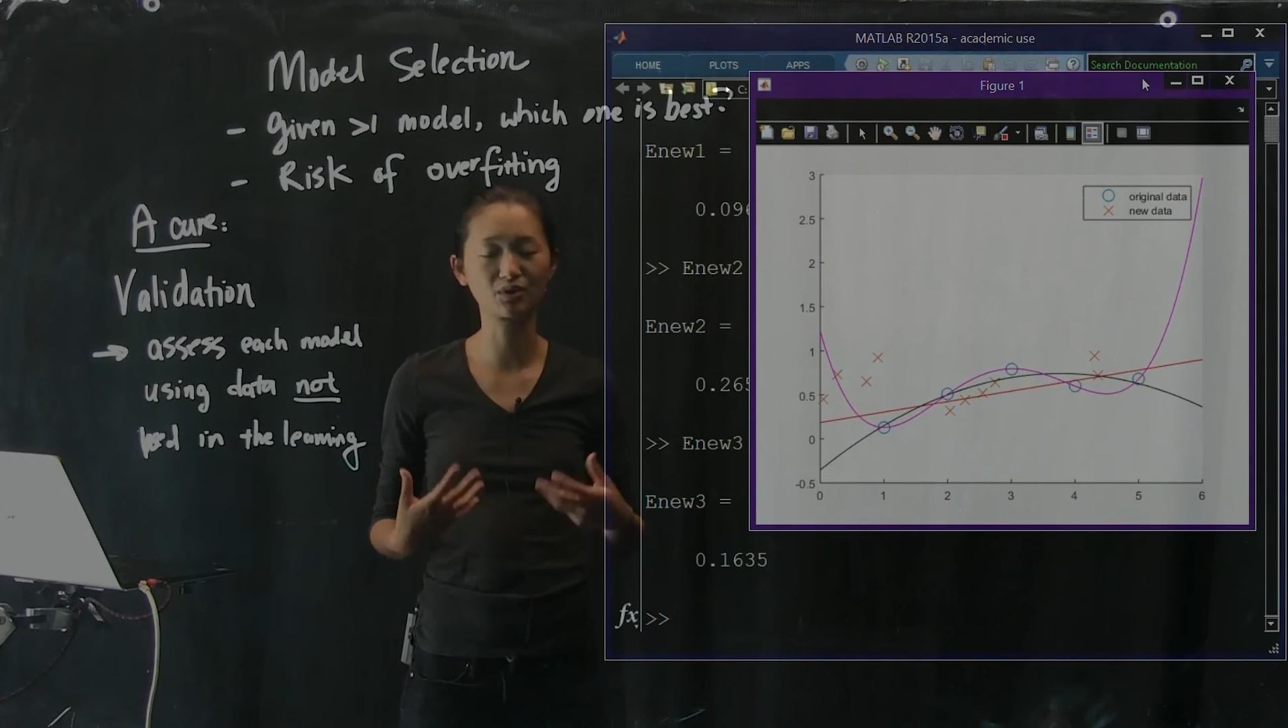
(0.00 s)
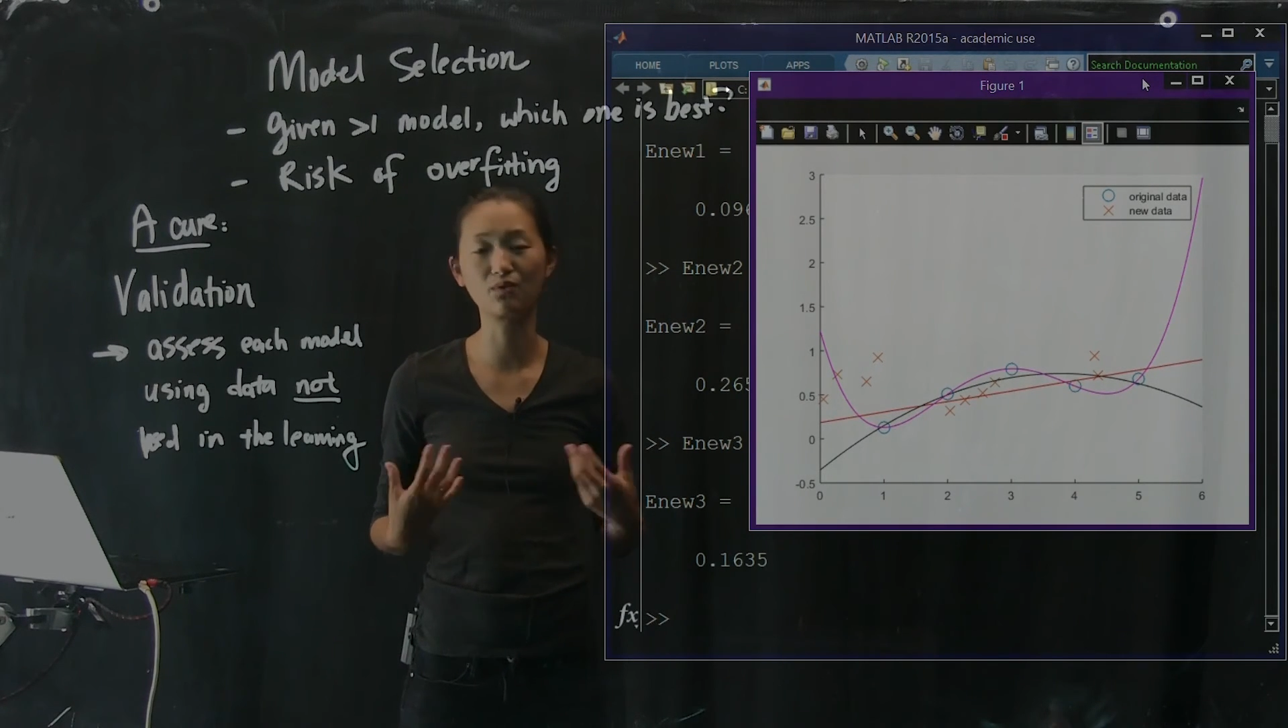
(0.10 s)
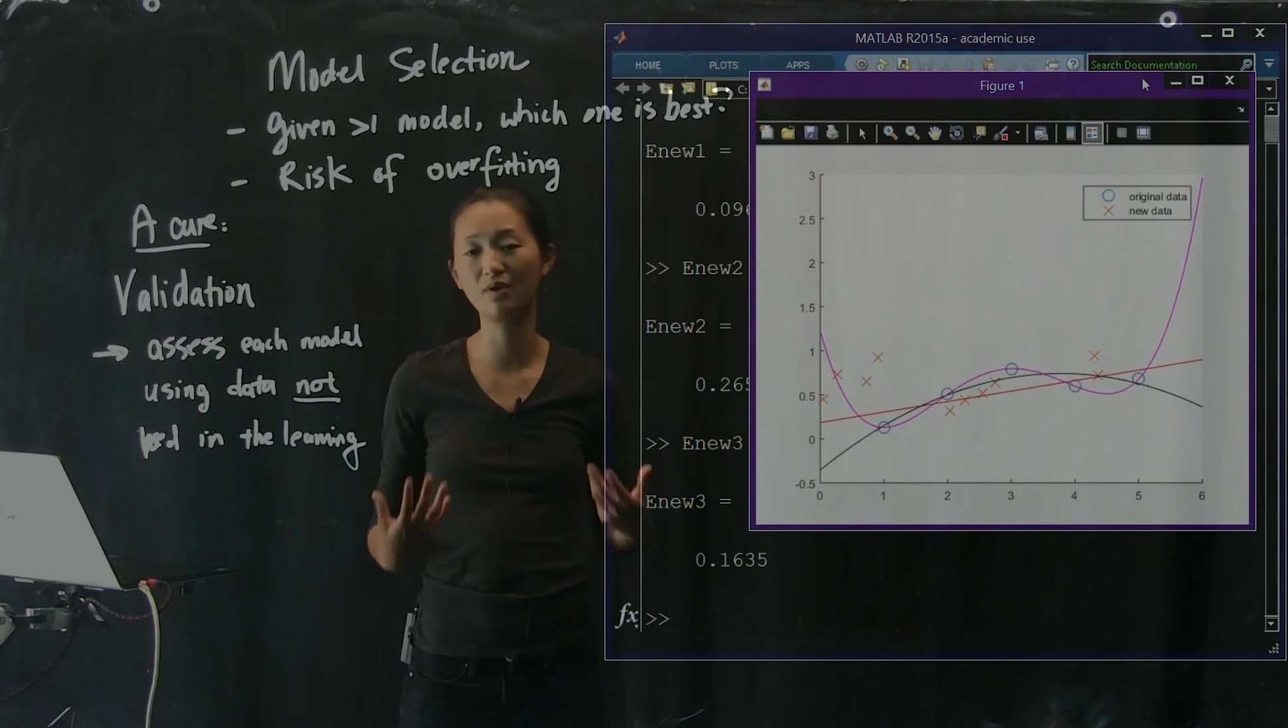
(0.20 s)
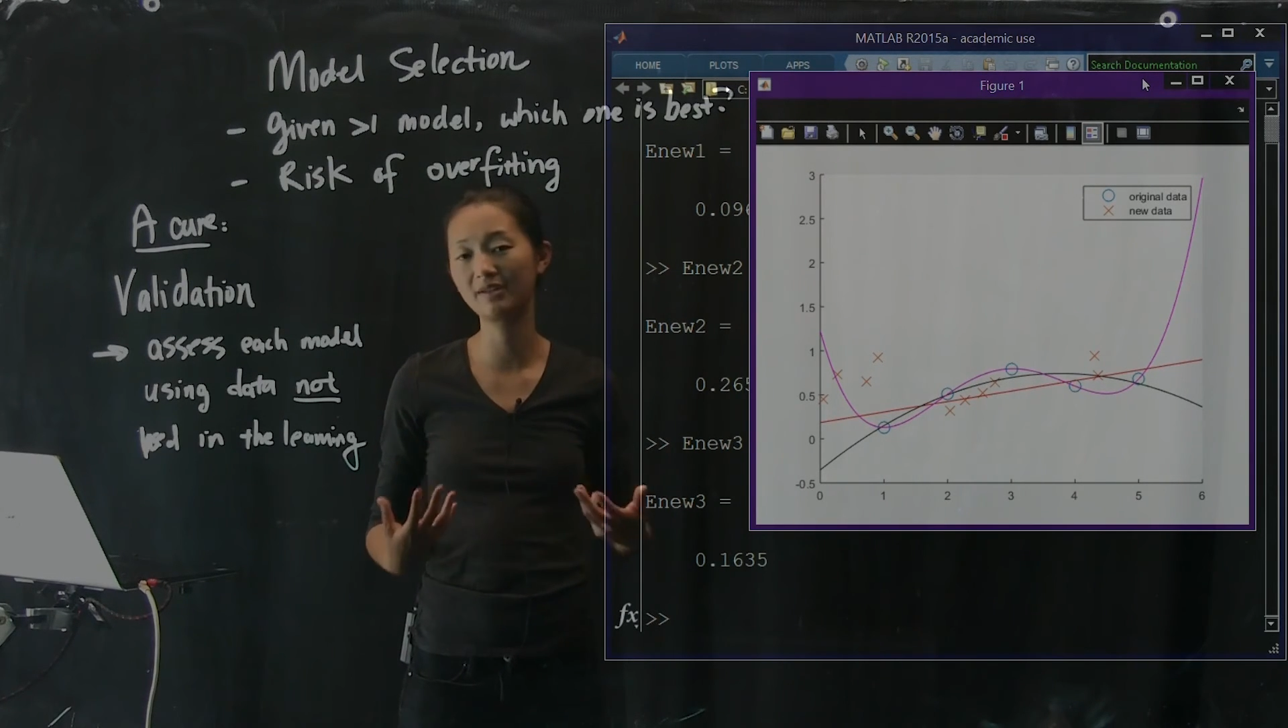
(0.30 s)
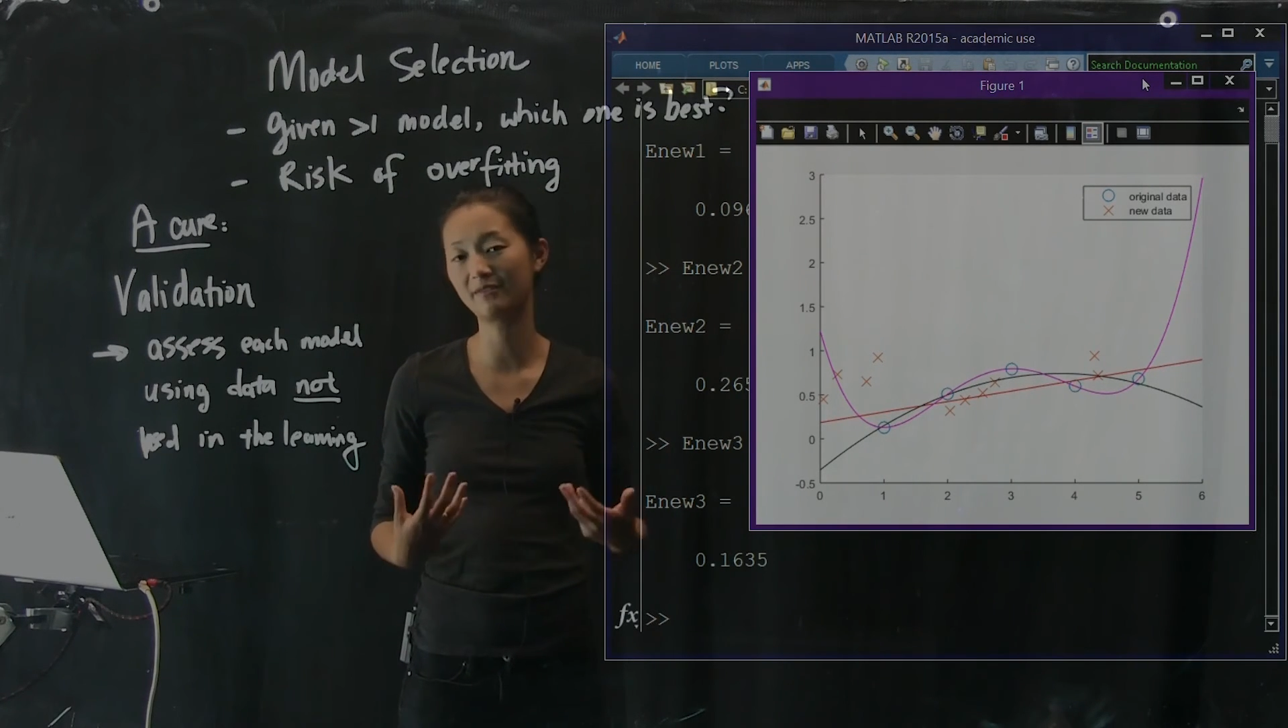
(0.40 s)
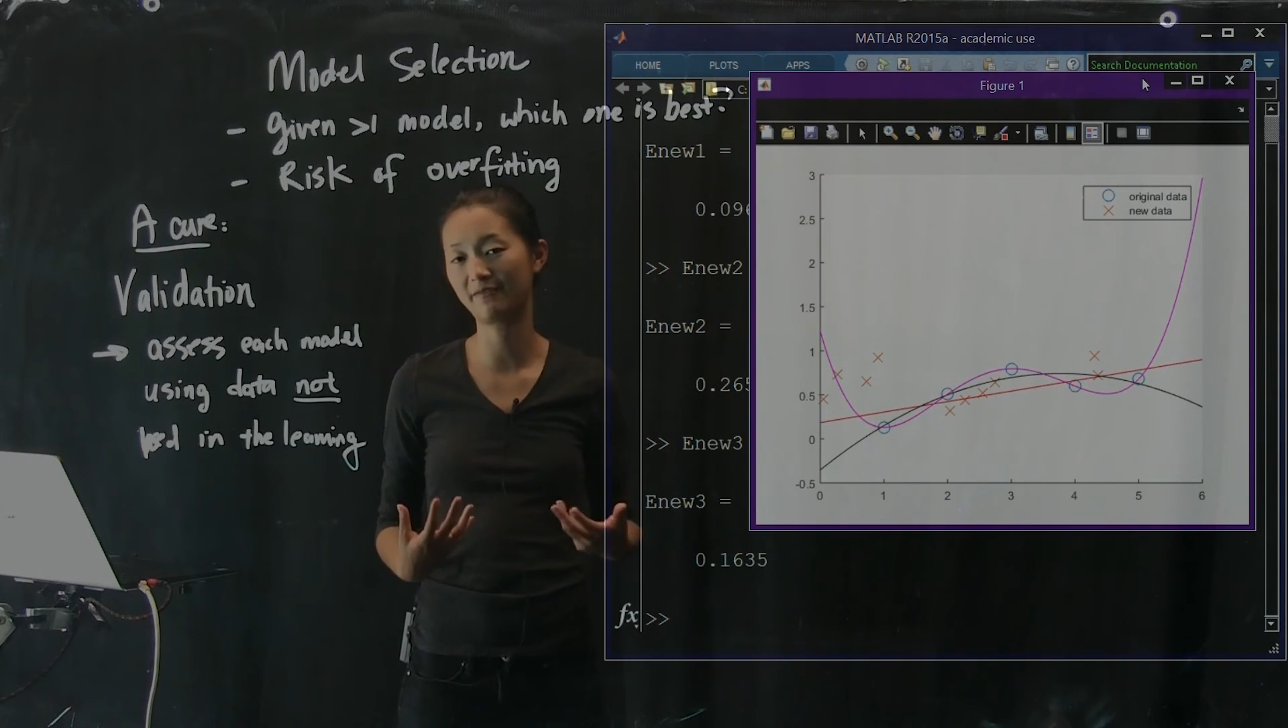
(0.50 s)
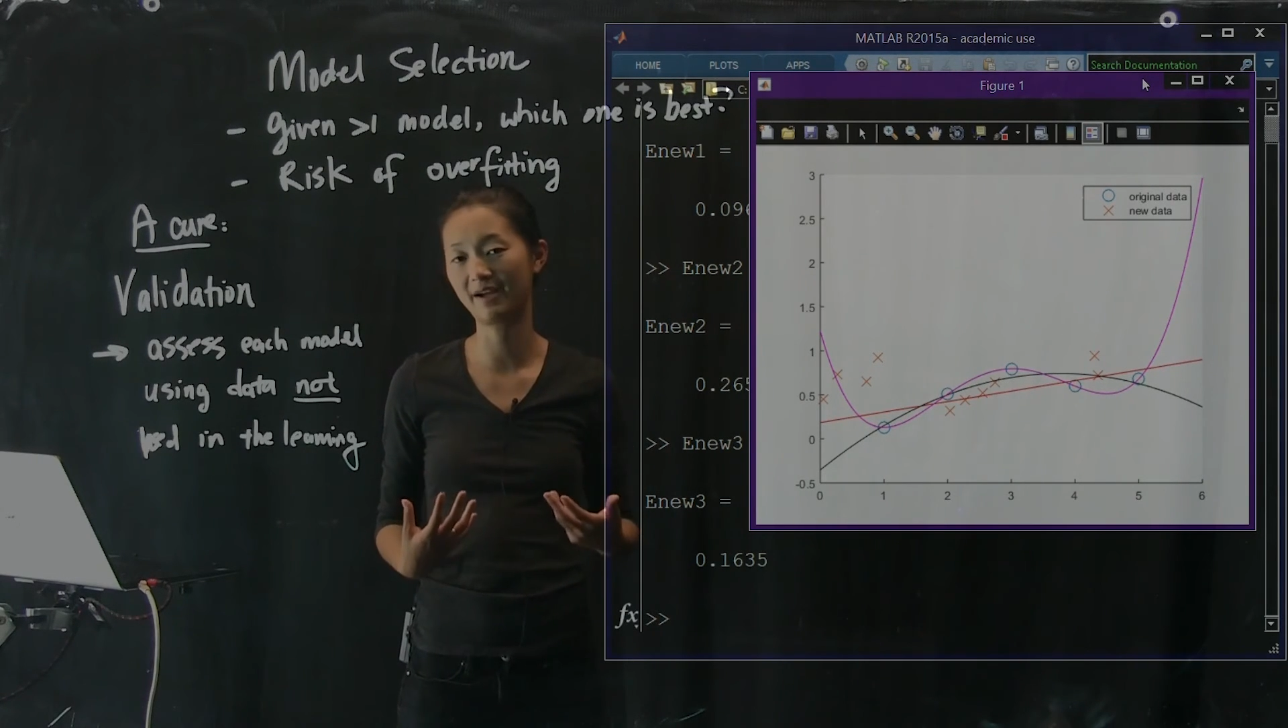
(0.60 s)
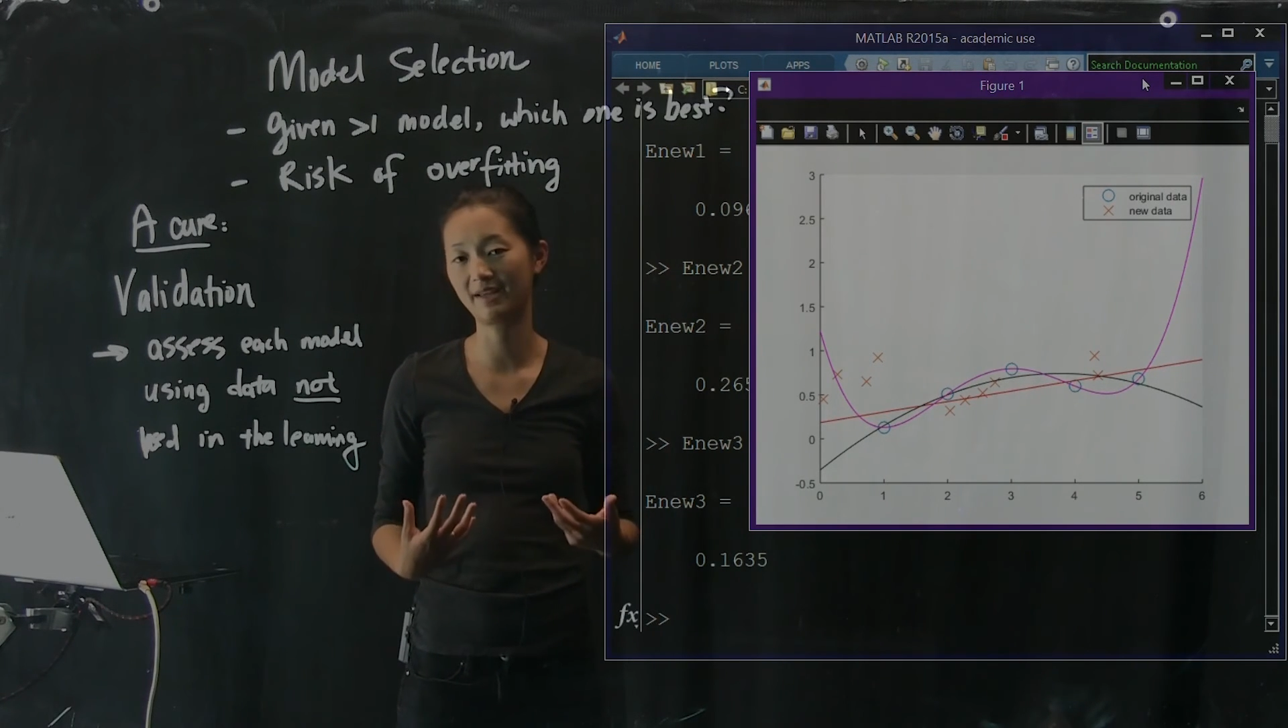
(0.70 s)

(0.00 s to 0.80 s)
to quantify